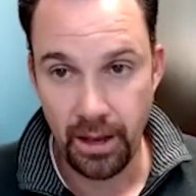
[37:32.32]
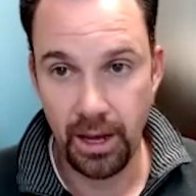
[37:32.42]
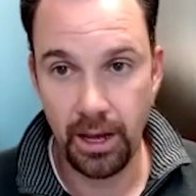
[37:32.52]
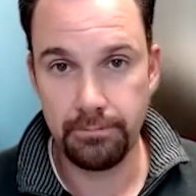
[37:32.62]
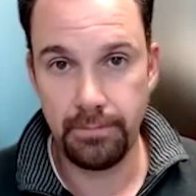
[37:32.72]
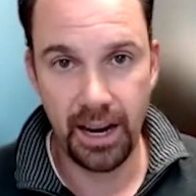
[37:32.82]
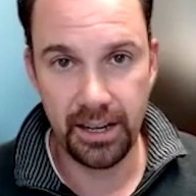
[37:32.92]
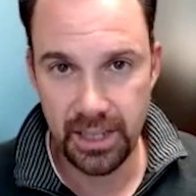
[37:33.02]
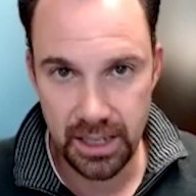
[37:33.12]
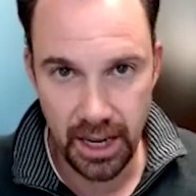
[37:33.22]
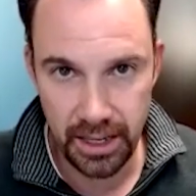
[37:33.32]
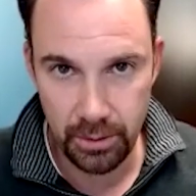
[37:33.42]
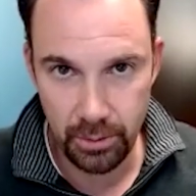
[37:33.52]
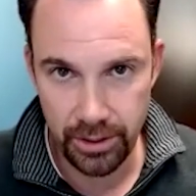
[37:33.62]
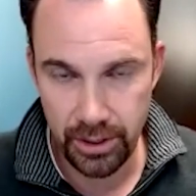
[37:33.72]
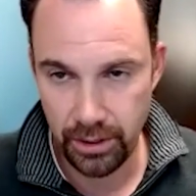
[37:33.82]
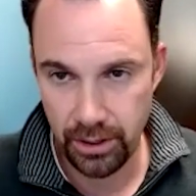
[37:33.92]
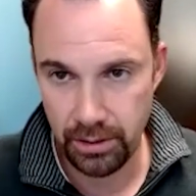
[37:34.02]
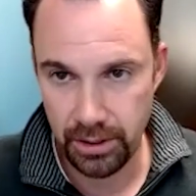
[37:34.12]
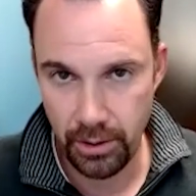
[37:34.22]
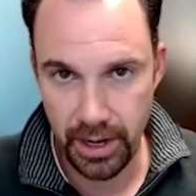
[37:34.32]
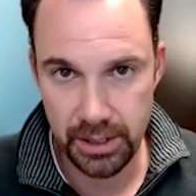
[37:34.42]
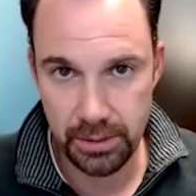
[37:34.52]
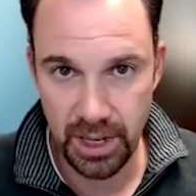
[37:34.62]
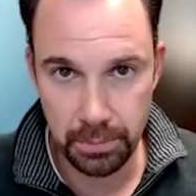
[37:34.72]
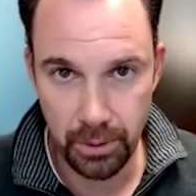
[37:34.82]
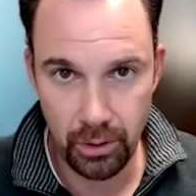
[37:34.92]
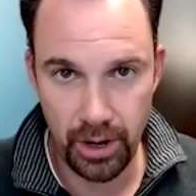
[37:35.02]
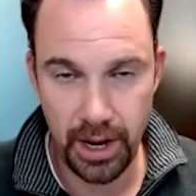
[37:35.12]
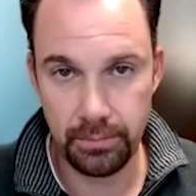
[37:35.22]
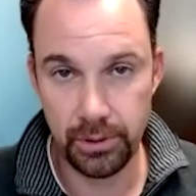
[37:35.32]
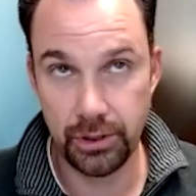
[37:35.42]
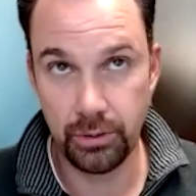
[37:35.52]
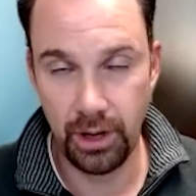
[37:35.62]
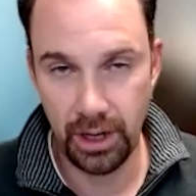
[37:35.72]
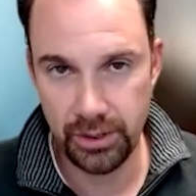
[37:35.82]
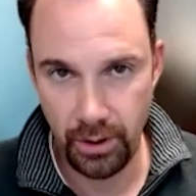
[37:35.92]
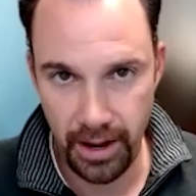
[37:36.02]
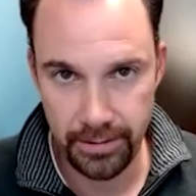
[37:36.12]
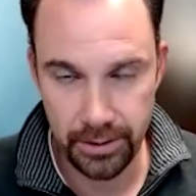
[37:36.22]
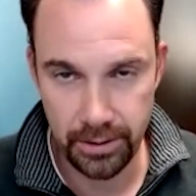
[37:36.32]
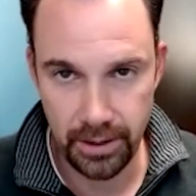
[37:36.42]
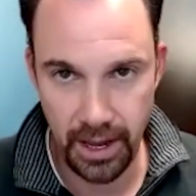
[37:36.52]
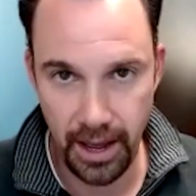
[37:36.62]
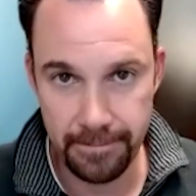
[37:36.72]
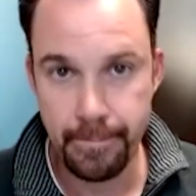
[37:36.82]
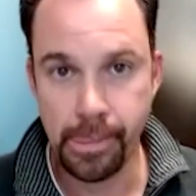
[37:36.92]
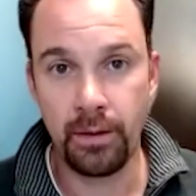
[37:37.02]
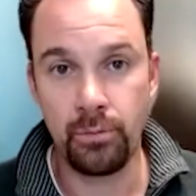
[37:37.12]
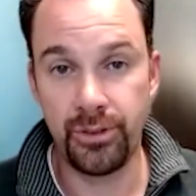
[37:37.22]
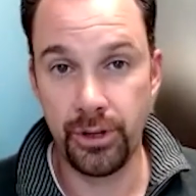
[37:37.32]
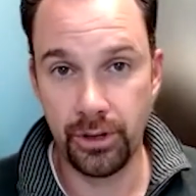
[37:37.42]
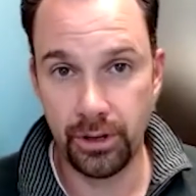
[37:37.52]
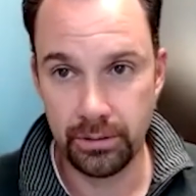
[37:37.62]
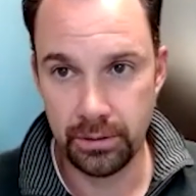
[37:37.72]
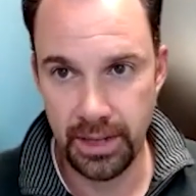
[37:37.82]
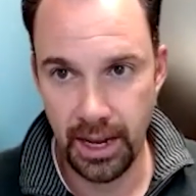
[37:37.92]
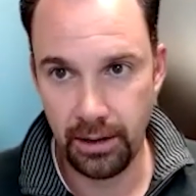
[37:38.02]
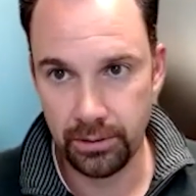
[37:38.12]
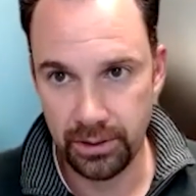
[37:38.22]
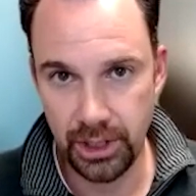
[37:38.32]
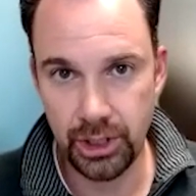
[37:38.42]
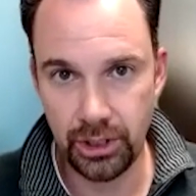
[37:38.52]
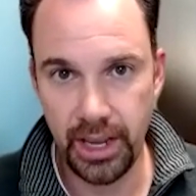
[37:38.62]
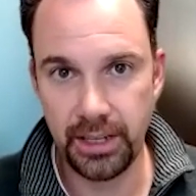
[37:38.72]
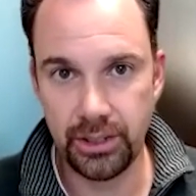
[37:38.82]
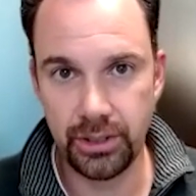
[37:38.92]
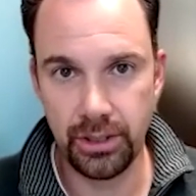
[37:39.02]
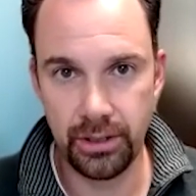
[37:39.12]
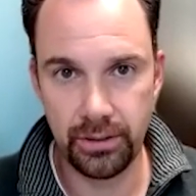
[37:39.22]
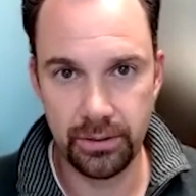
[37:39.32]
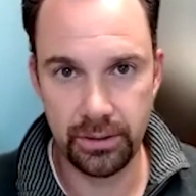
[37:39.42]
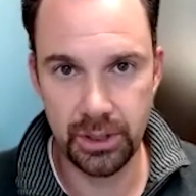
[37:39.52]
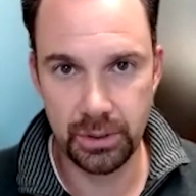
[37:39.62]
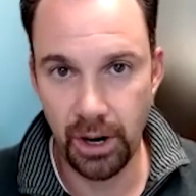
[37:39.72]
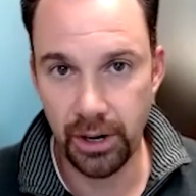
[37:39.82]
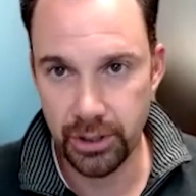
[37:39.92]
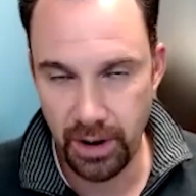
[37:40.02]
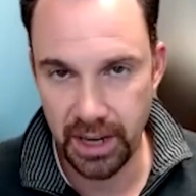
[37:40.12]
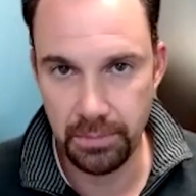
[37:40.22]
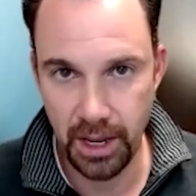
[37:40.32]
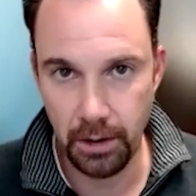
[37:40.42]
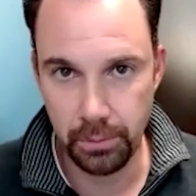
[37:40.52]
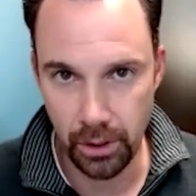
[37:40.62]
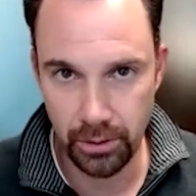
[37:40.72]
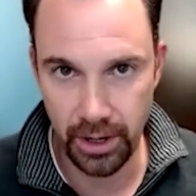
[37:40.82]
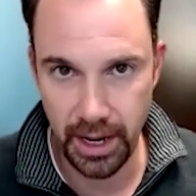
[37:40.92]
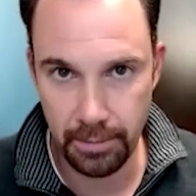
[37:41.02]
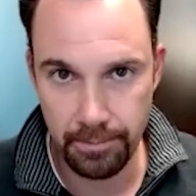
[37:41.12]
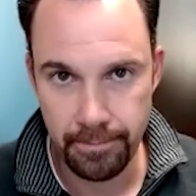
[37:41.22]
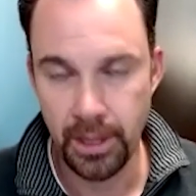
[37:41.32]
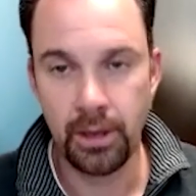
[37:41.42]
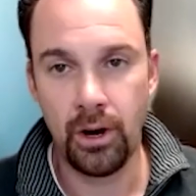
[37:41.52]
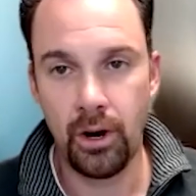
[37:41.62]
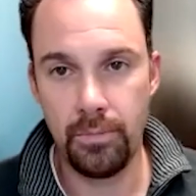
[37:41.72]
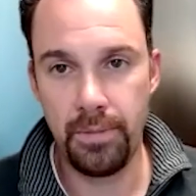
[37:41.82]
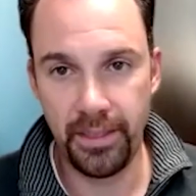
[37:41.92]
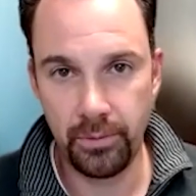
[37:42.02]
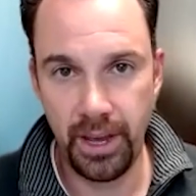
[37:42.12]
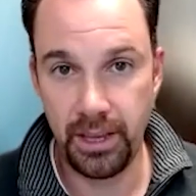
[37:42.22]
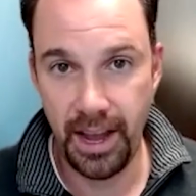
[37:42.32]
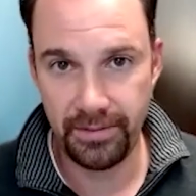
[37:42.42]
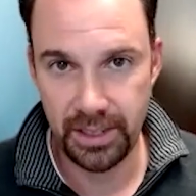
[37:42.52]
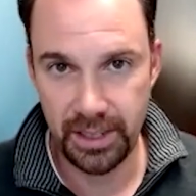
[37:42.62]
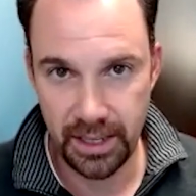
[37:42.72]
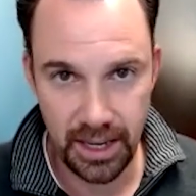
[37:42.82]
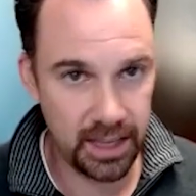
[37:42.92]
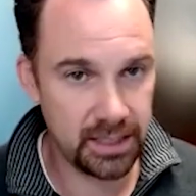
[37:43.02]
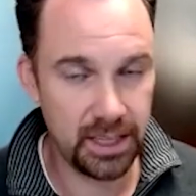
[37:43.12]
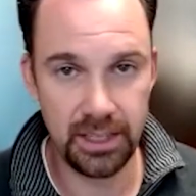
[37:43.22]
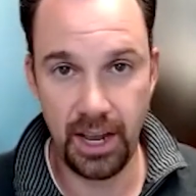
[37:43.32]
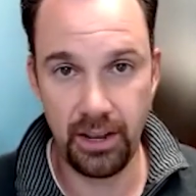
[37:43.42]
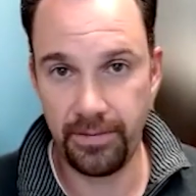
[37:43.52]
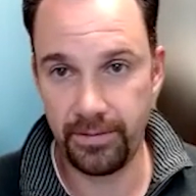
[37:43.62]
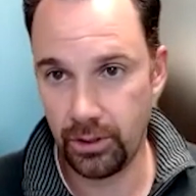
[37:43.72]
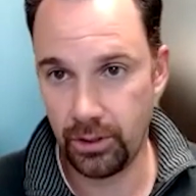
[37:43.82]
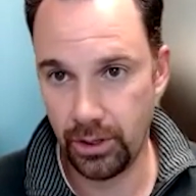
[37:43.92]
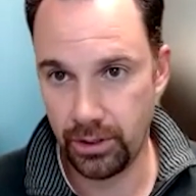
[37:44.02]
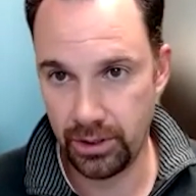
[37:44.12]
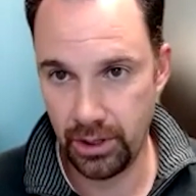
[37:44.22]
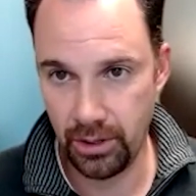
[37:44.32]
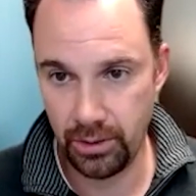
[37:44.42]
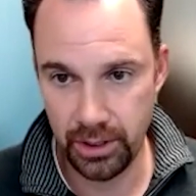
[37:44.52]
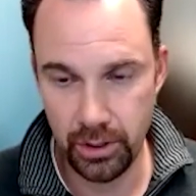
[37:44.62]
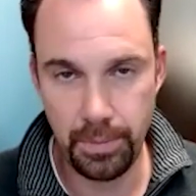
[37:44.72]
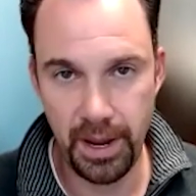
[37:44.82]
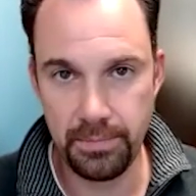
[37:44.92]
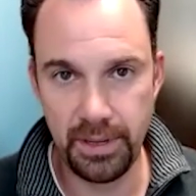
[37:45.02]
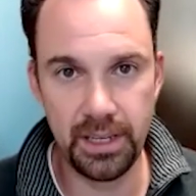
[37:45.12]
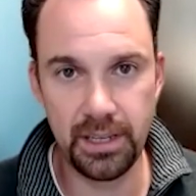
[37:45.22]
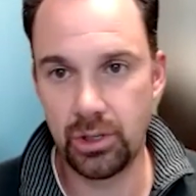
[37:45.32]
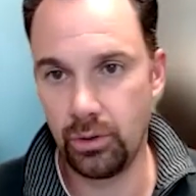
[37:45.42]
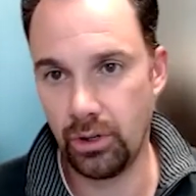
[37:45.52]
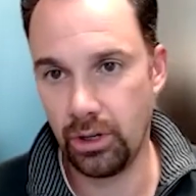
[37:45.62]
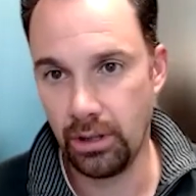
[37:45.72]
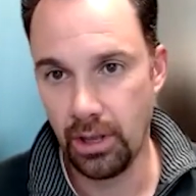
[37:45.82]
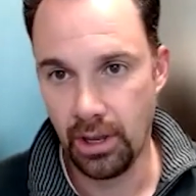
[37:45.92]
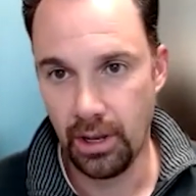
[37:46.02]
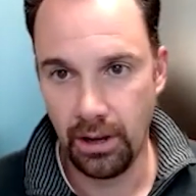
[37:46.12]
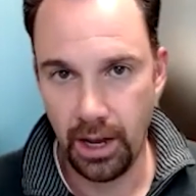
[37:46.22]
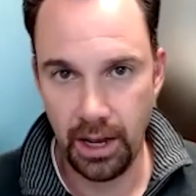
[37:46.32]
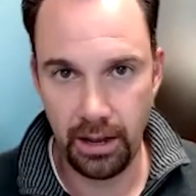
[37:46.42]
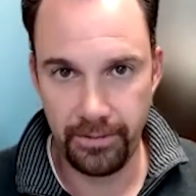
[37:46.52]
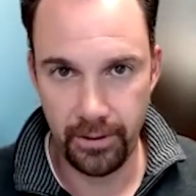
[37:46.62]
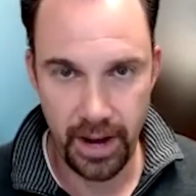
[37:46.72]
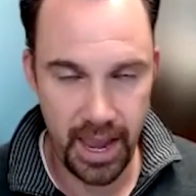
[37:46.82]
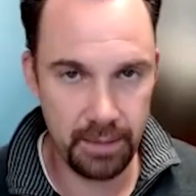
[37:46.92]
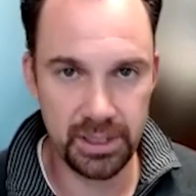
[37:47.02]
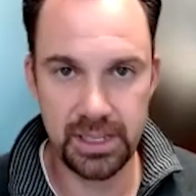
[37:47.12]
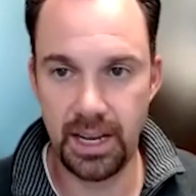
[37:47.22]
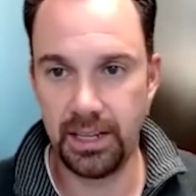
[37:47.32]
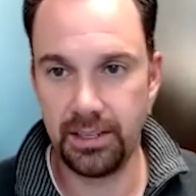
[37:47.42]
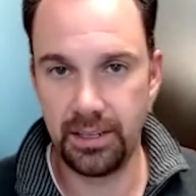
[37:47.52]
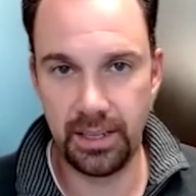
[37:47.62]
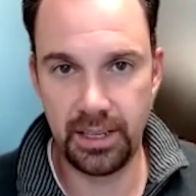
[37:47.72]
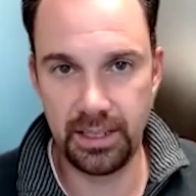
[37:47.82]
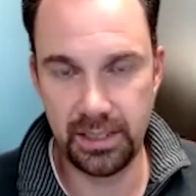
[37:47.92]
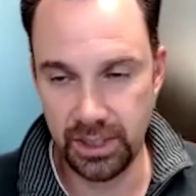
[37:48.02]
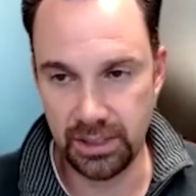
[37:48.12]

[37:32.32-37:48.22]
How does that tie in with your SMS program, which you also have to have with your now digital age, smart direct mail program? Oh, by the way, you have to get content. Now you have to learn, a new paid media tool for Amazon. It's